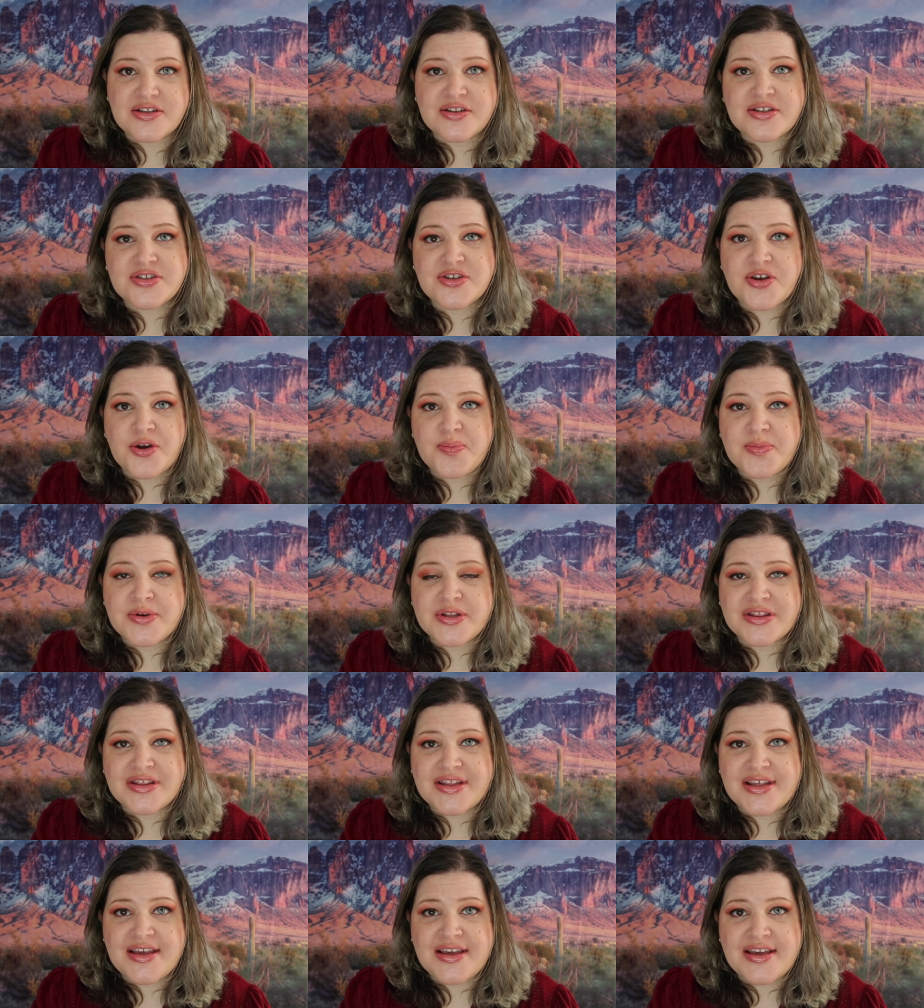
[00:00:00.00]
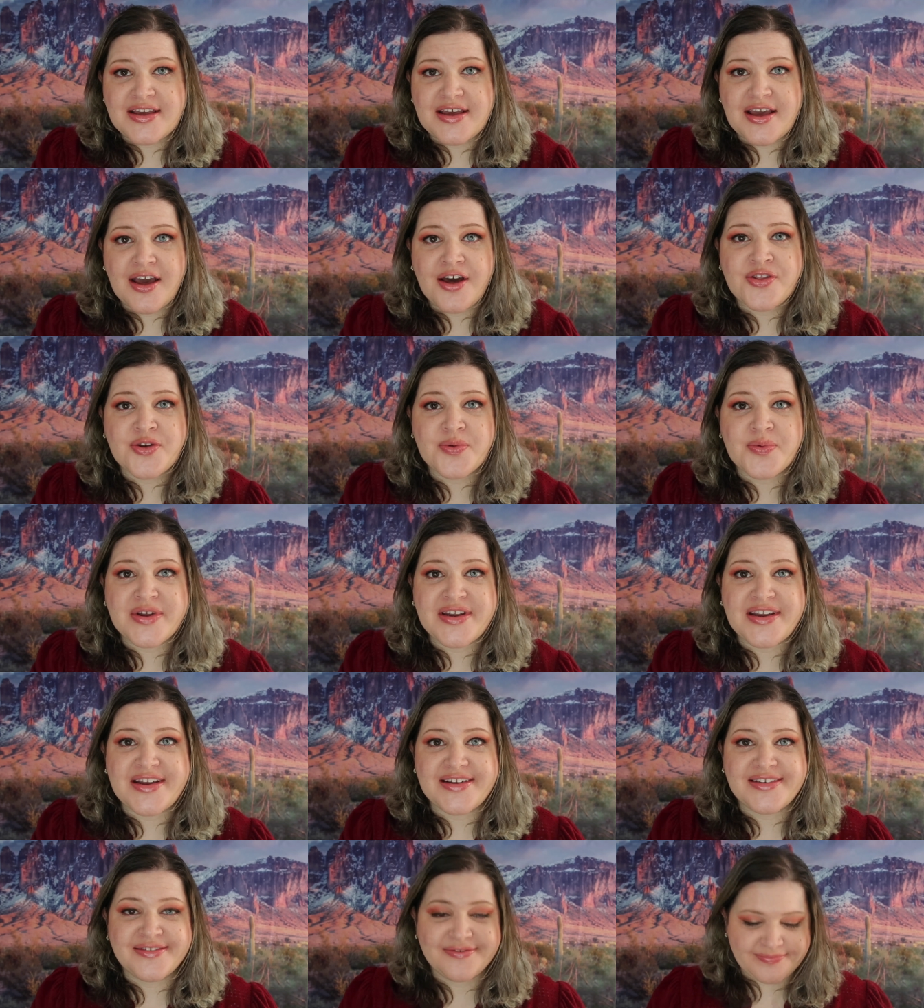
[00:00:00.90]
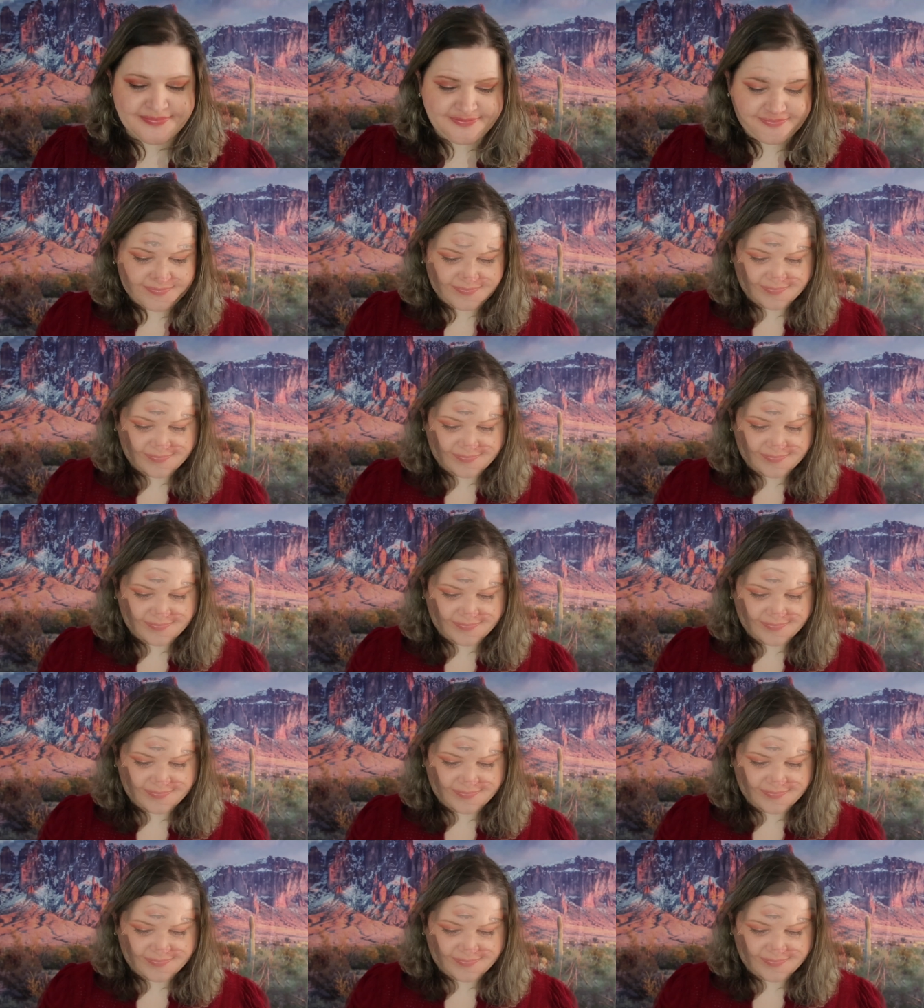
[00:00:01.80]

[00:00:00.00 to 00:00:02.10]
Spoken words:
So let's go put the other one in.